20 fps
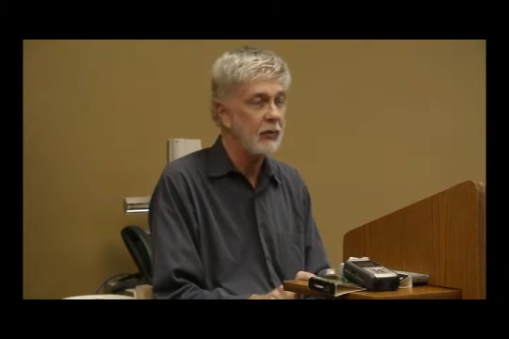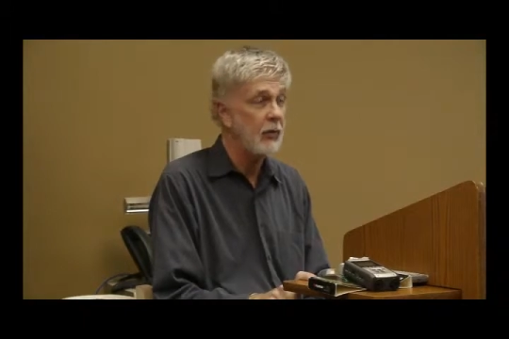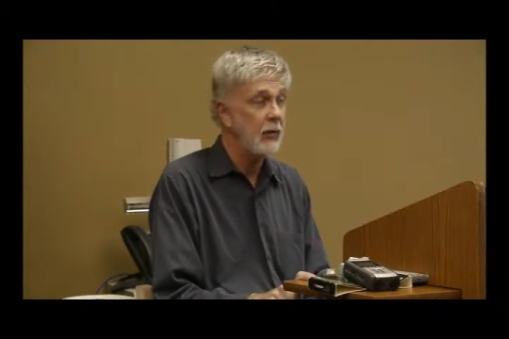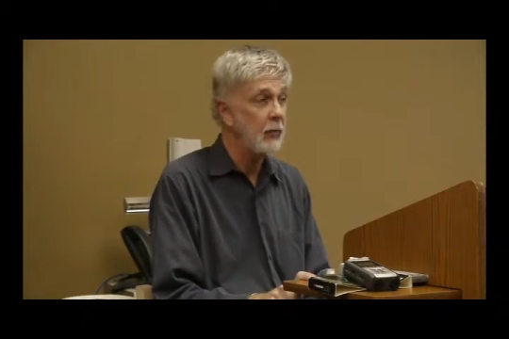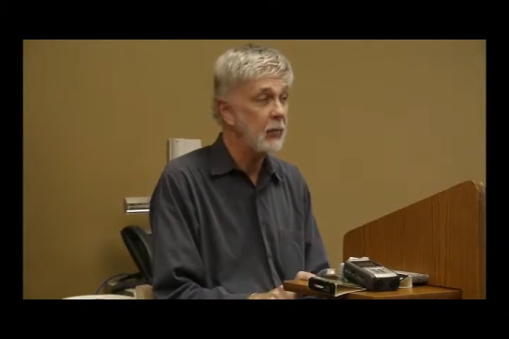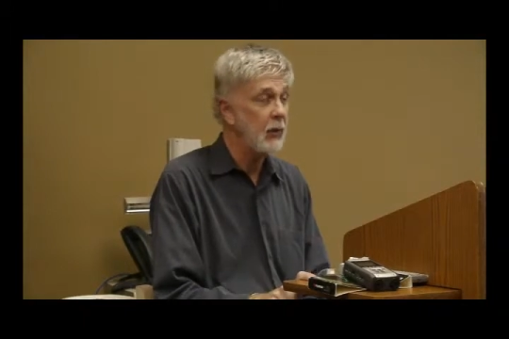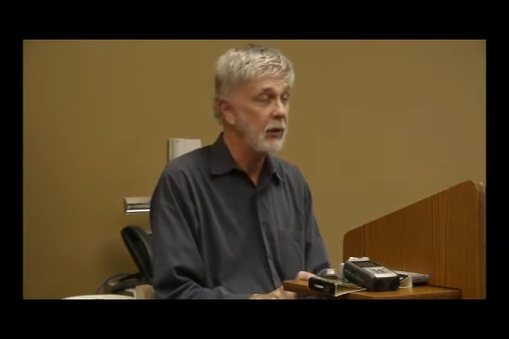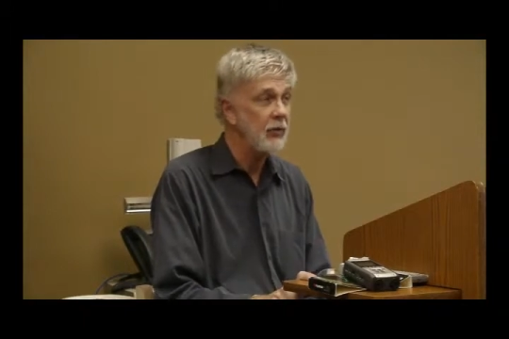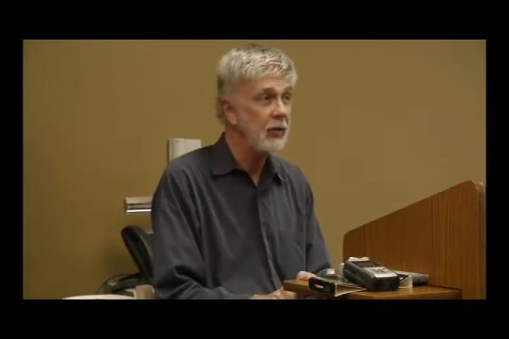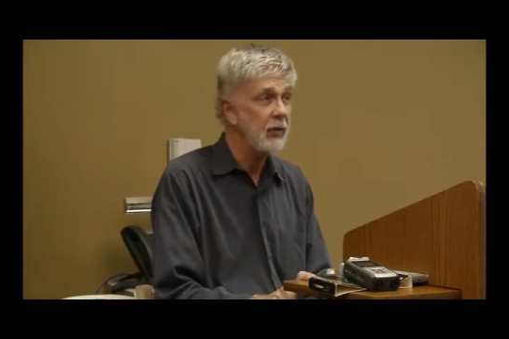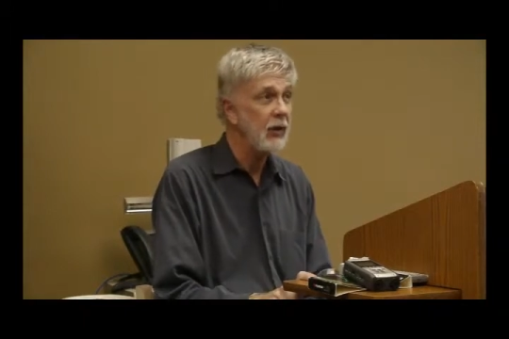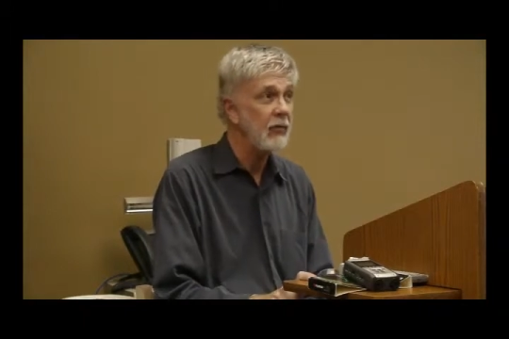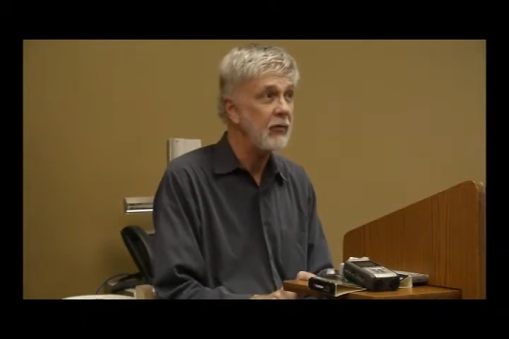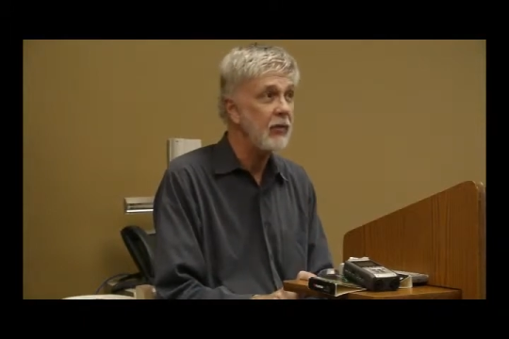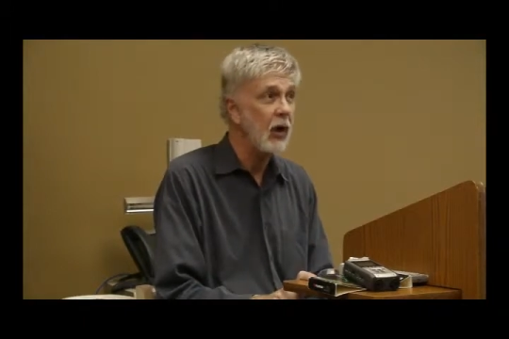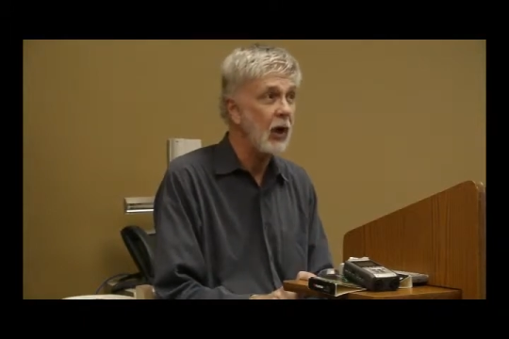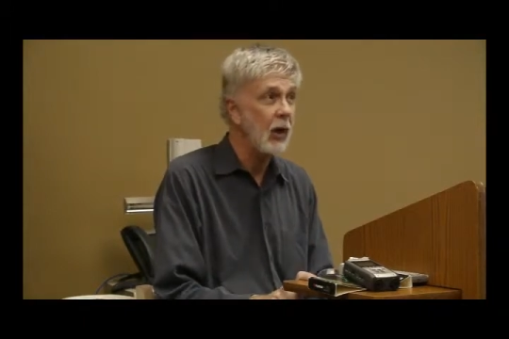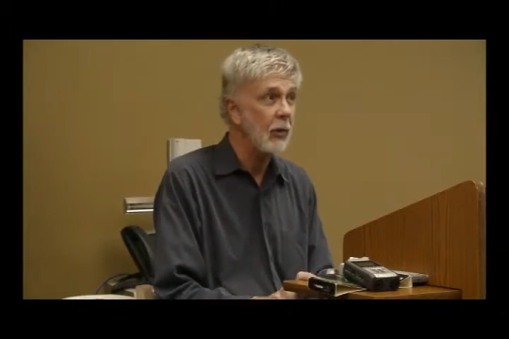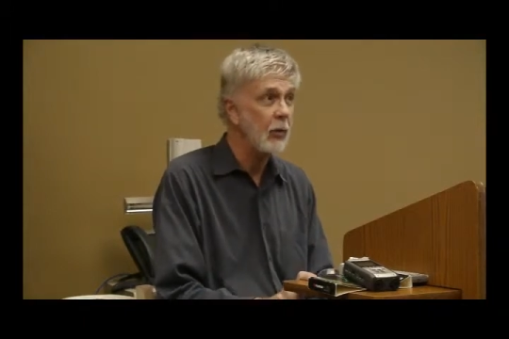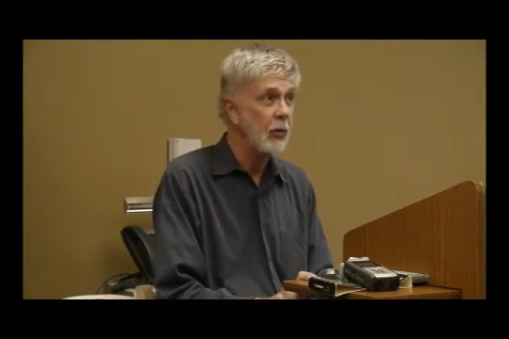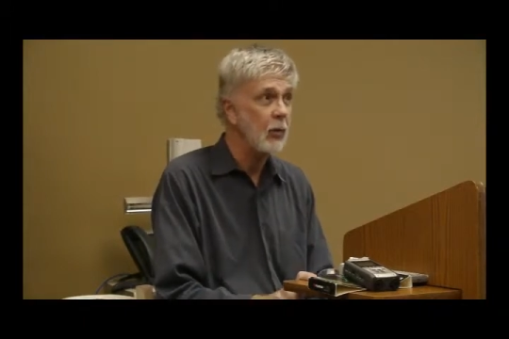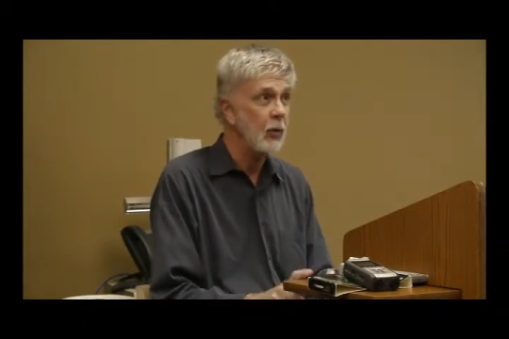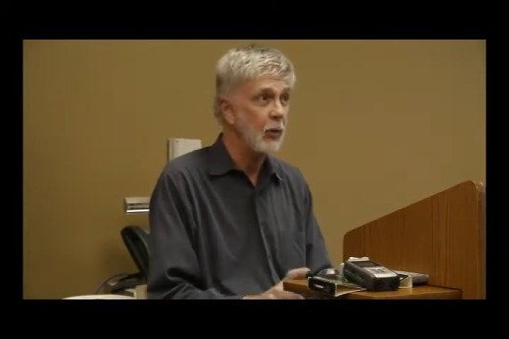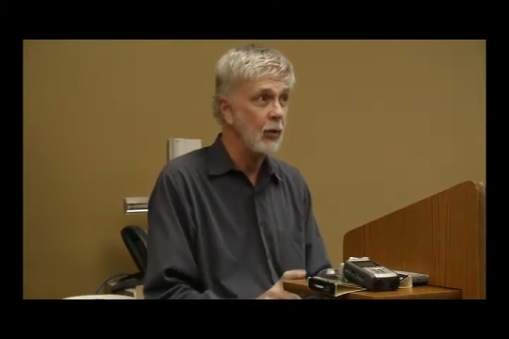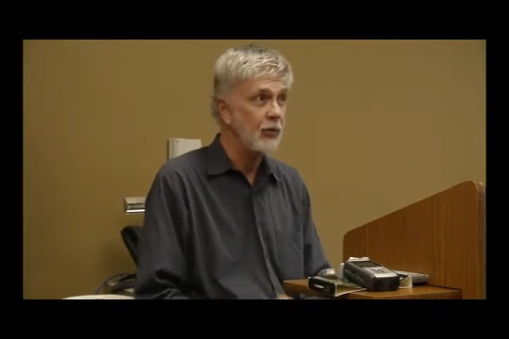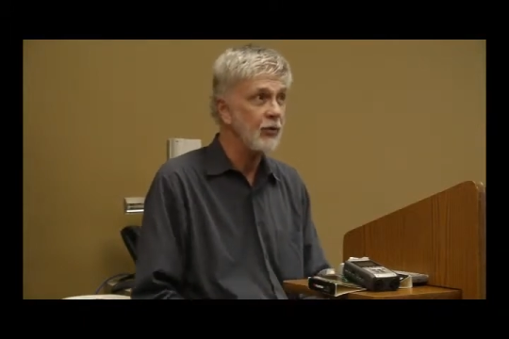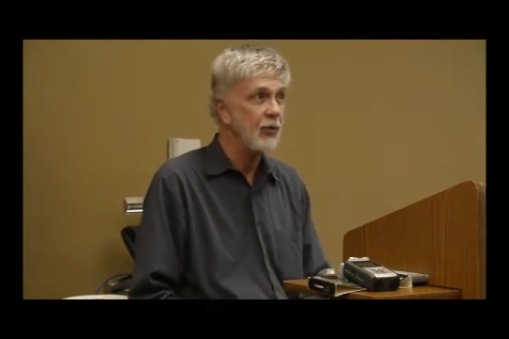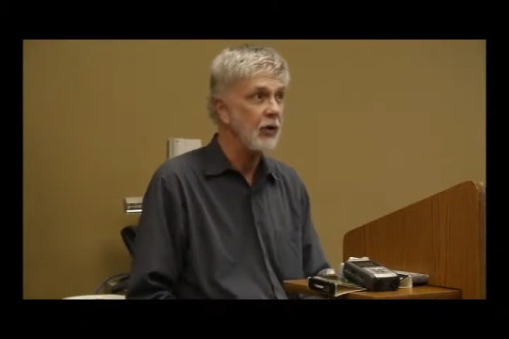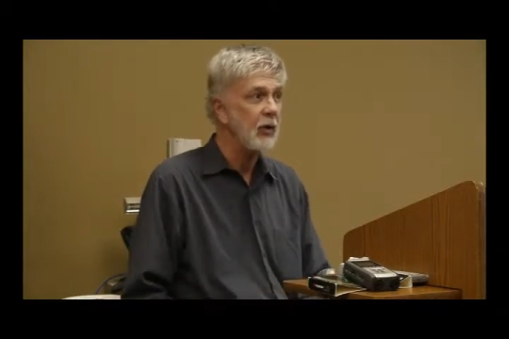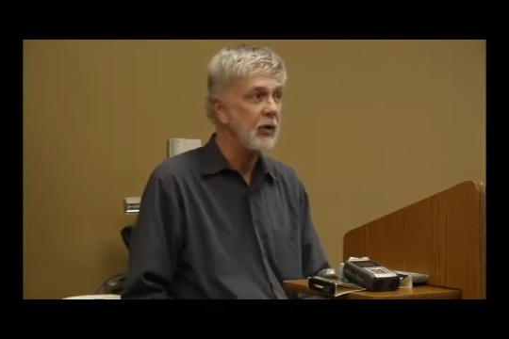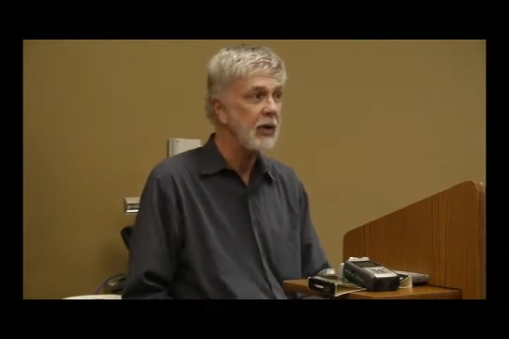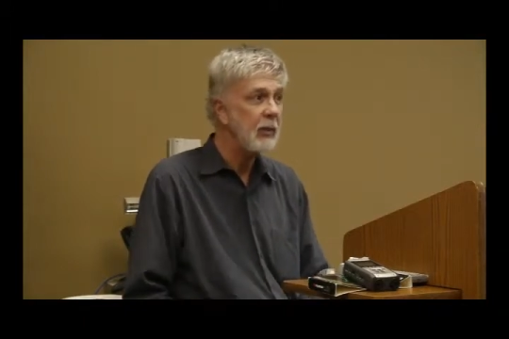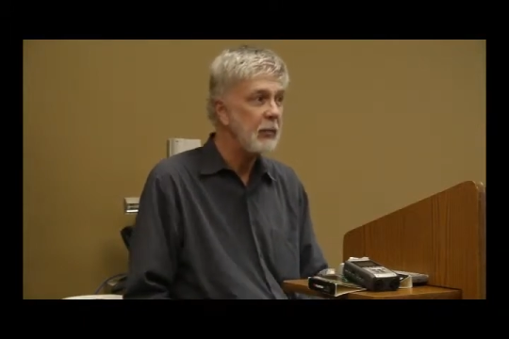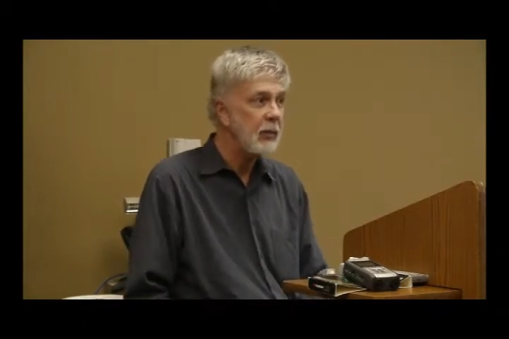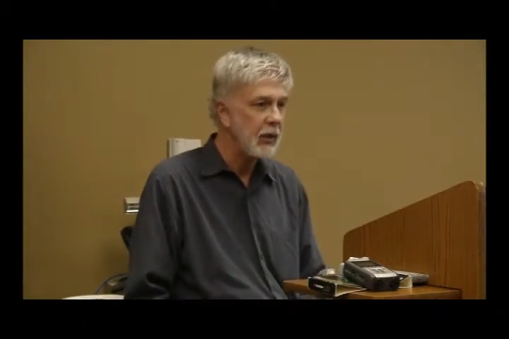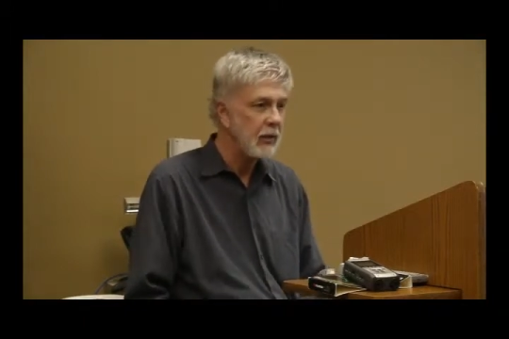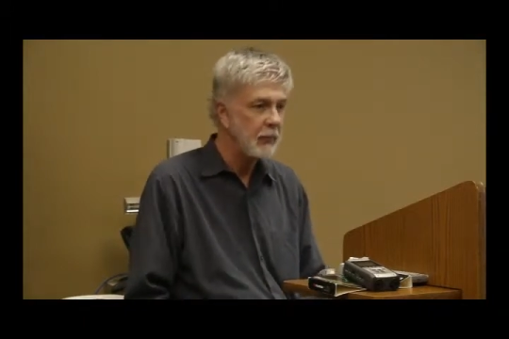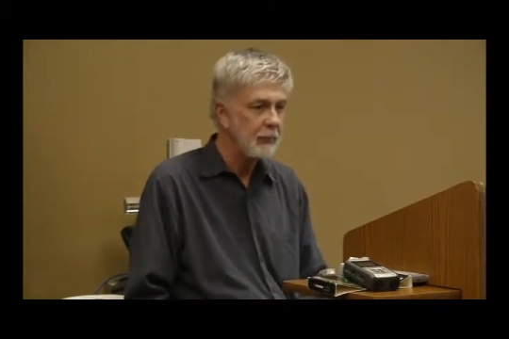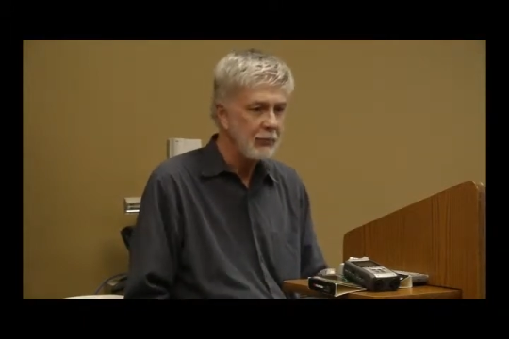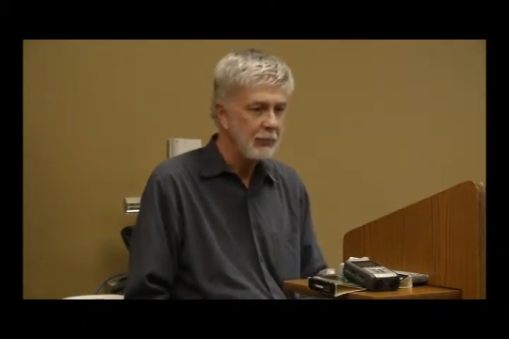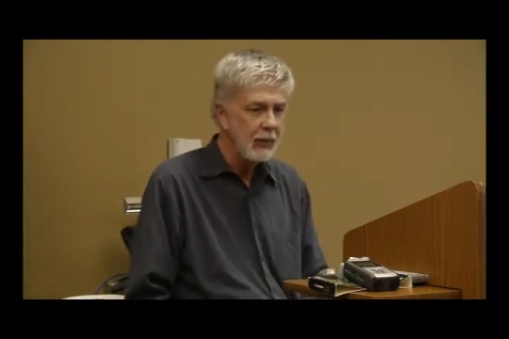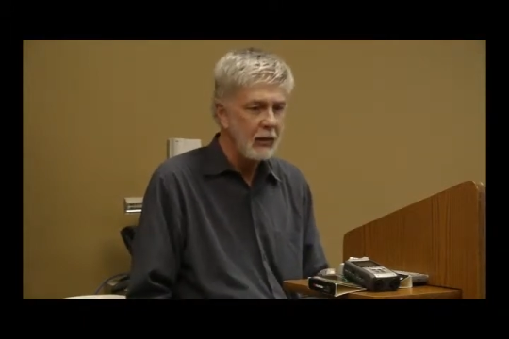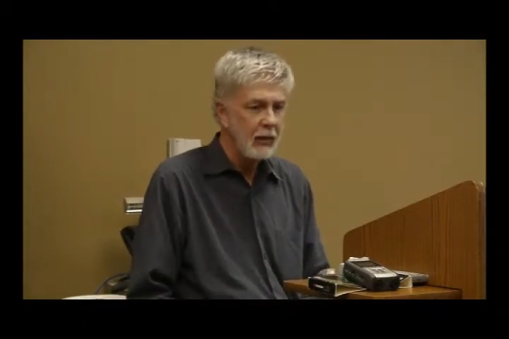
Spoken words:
depression have hypercortisolemia.